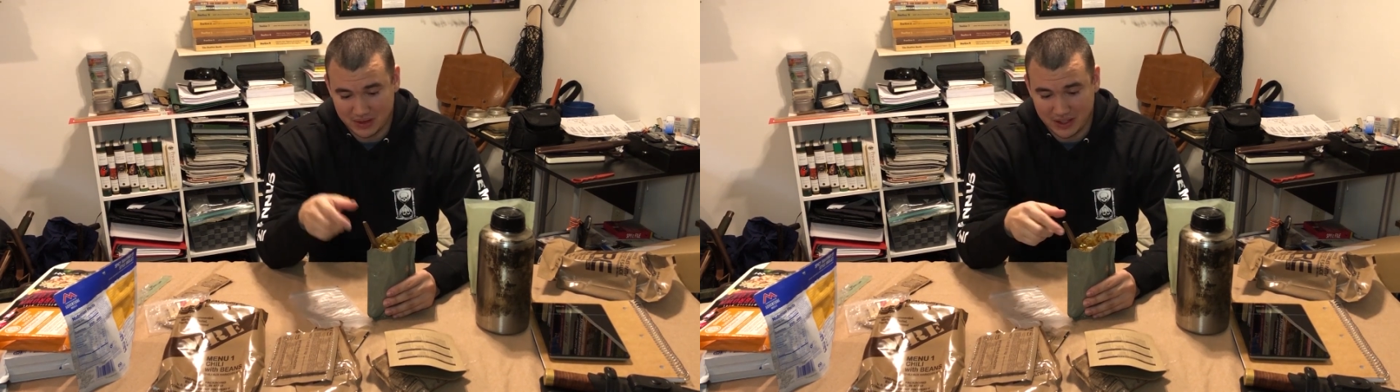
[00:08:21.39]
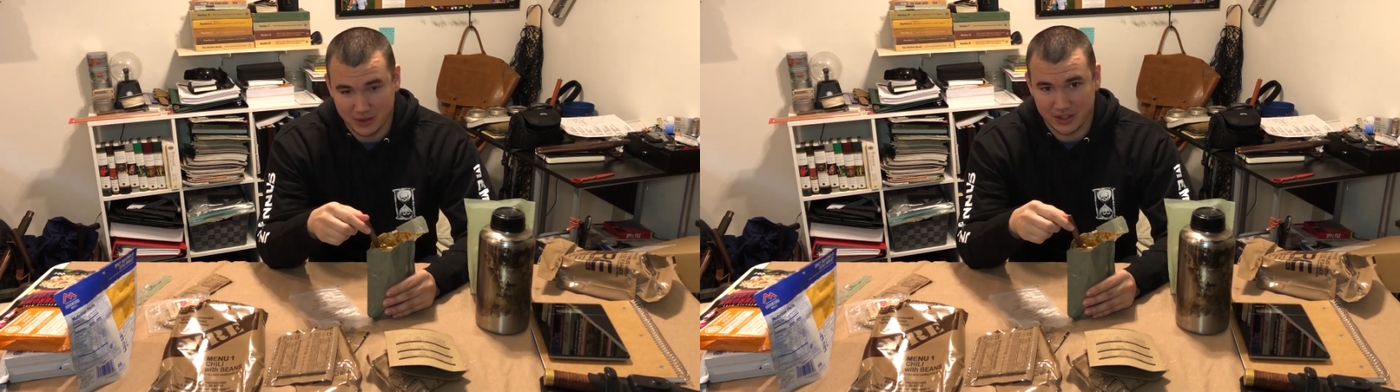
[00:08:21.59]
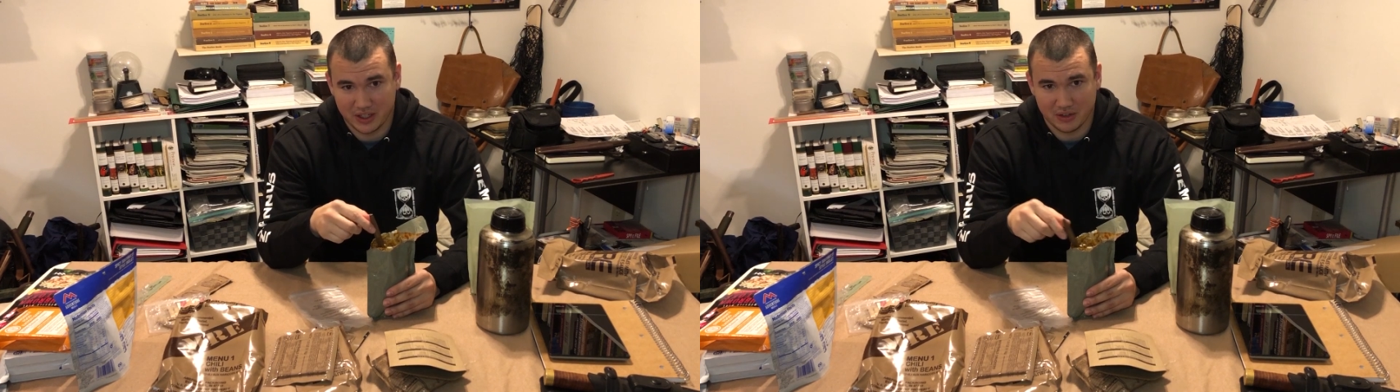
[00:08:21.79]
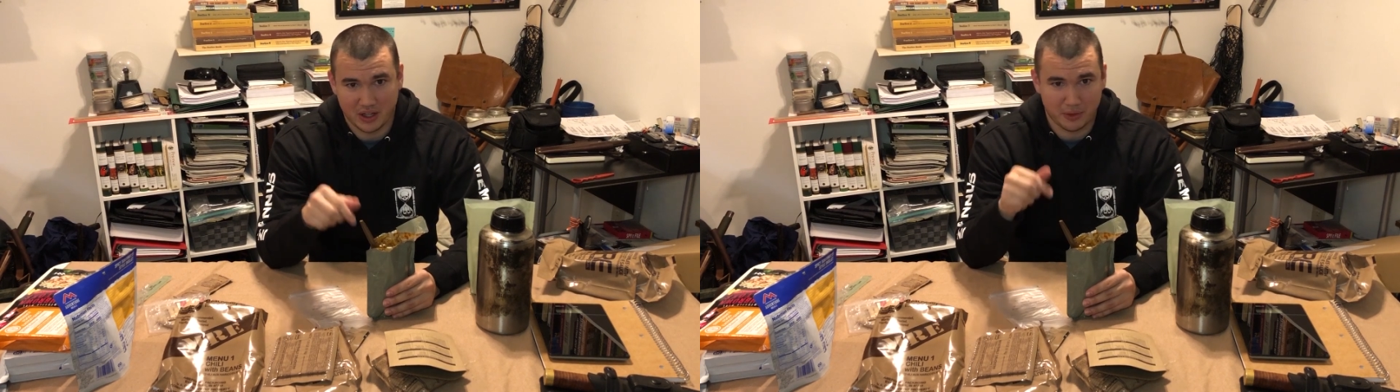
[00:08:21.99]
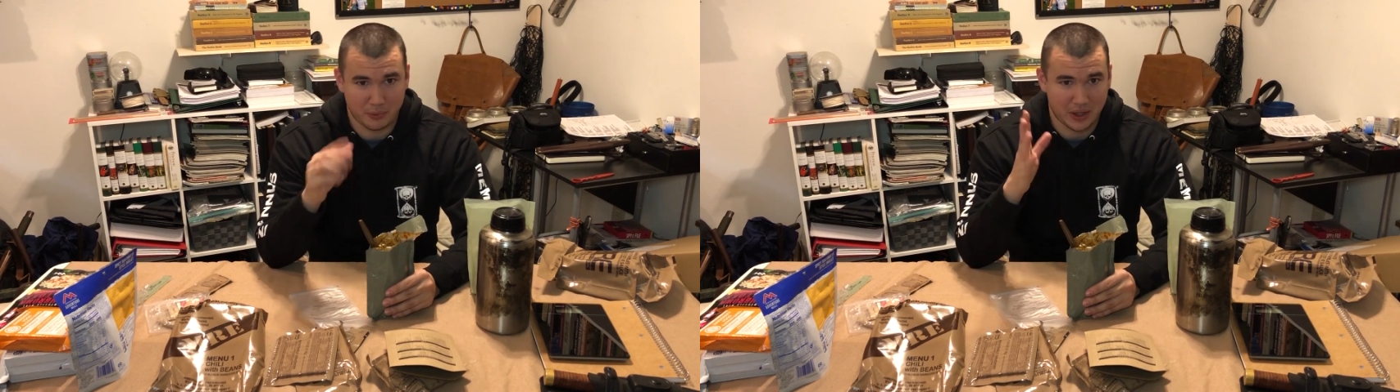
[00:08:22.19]
I know they get a
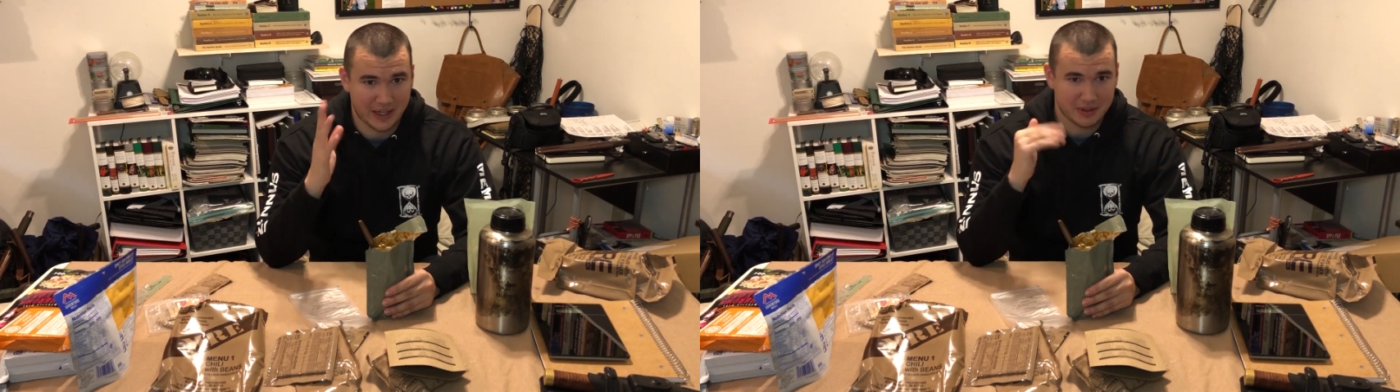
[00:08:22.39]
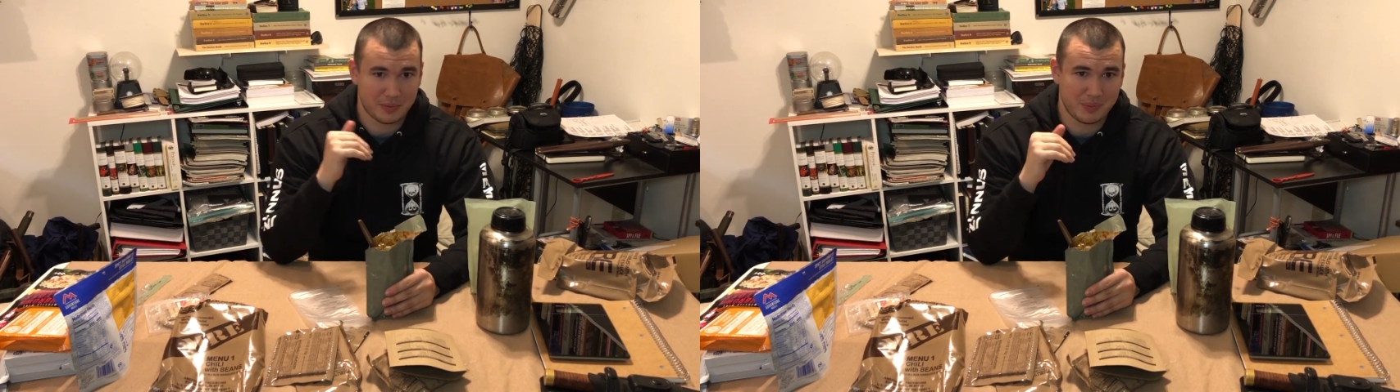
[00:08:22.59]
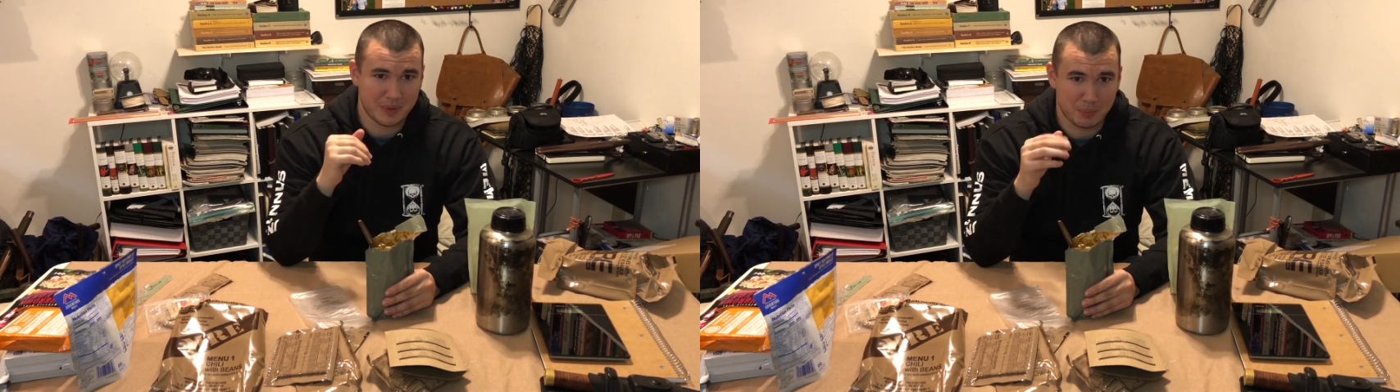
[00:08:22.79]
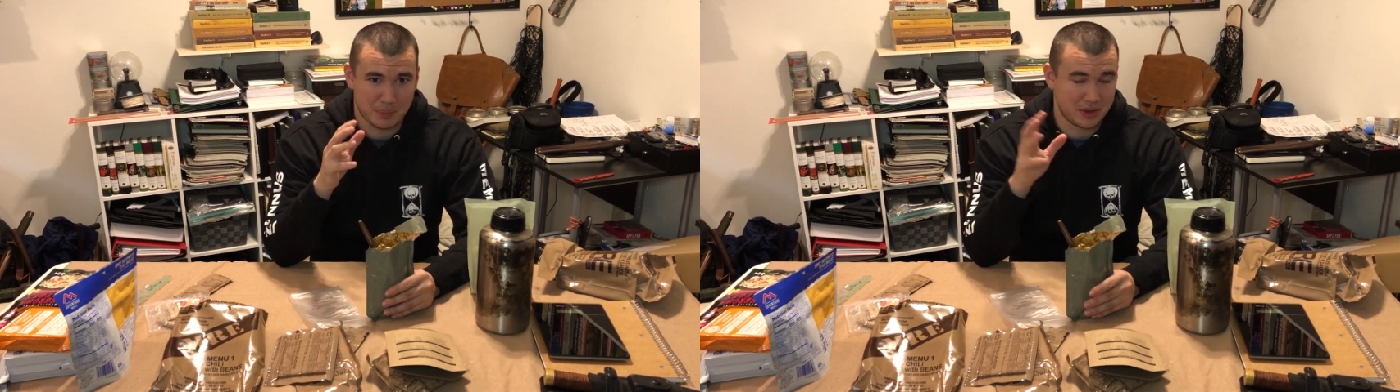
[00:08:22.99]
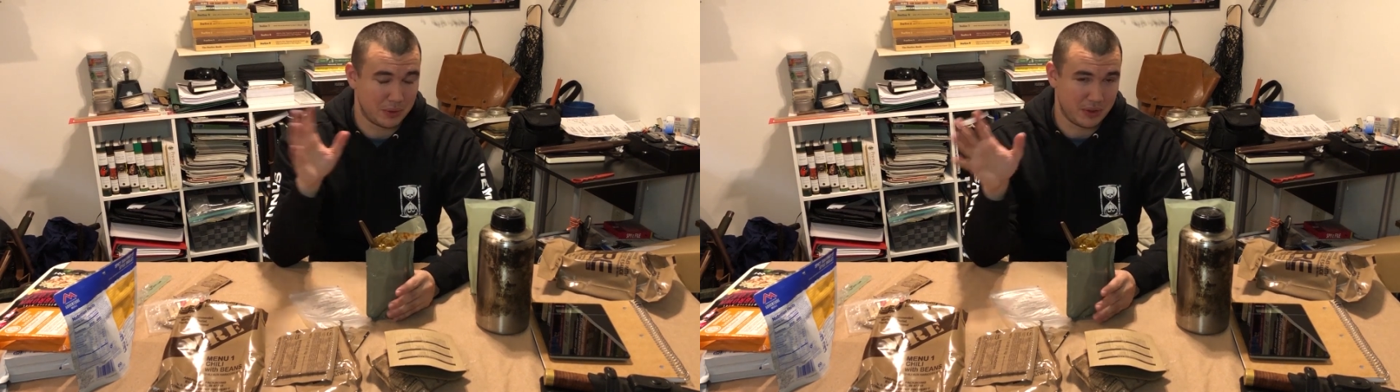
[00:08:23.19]
lot of flack,
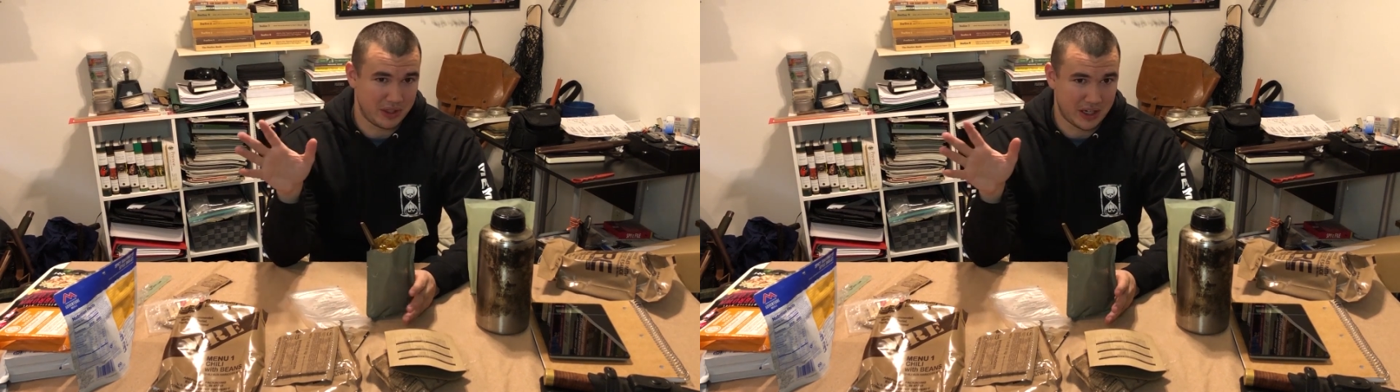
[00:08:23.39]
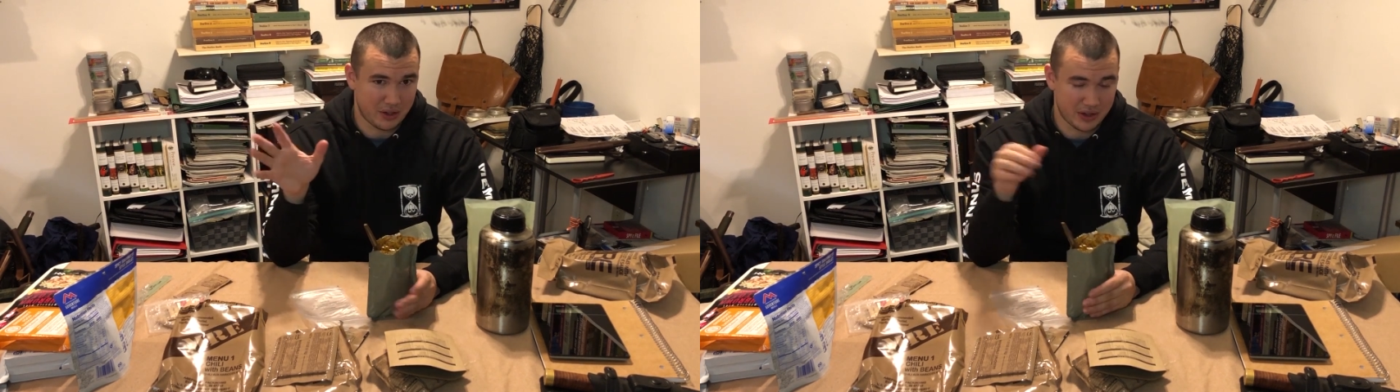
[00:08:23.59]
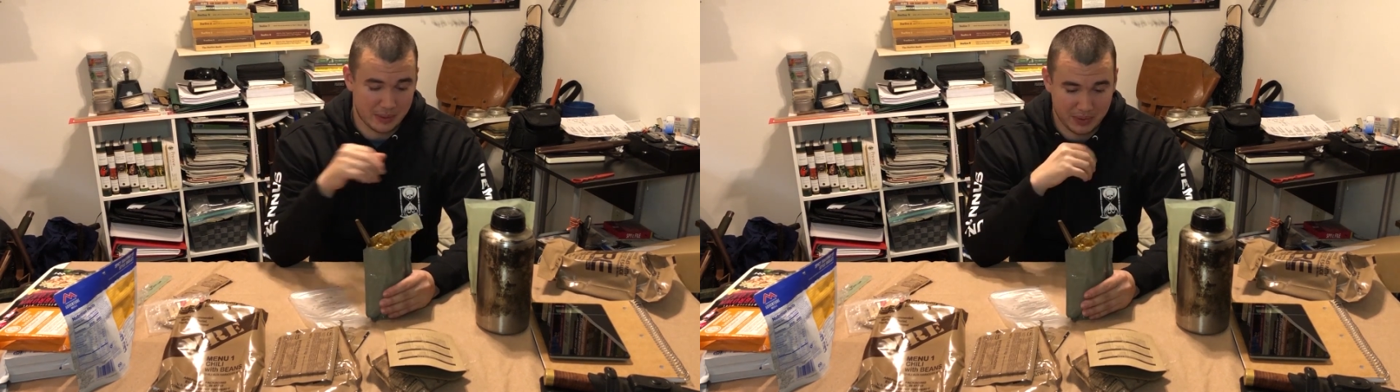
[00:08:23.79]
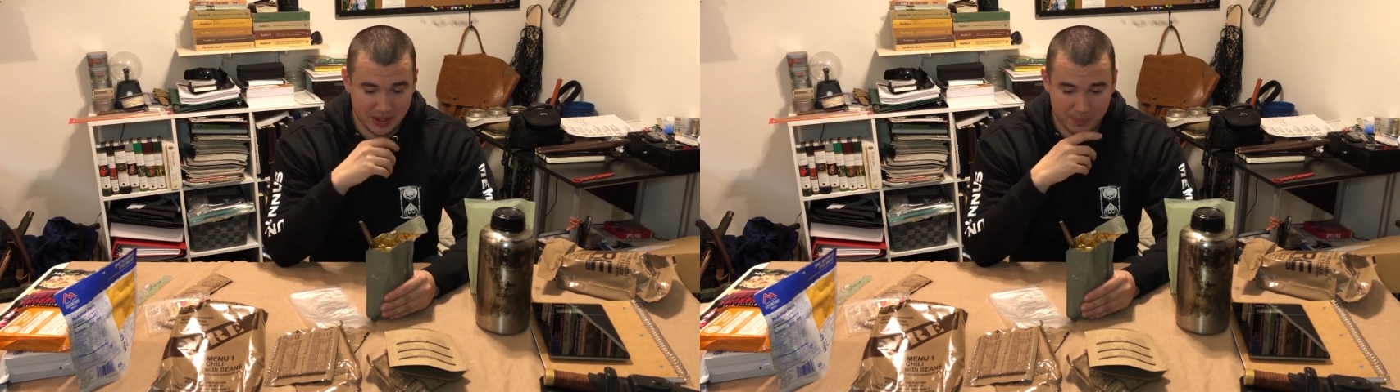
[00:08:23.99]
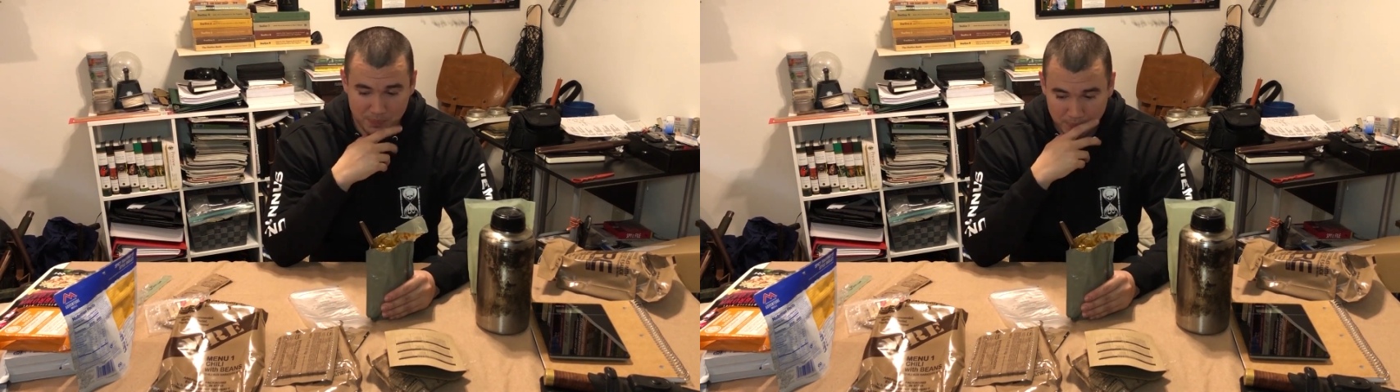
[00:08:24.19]
but they're really not all that bad.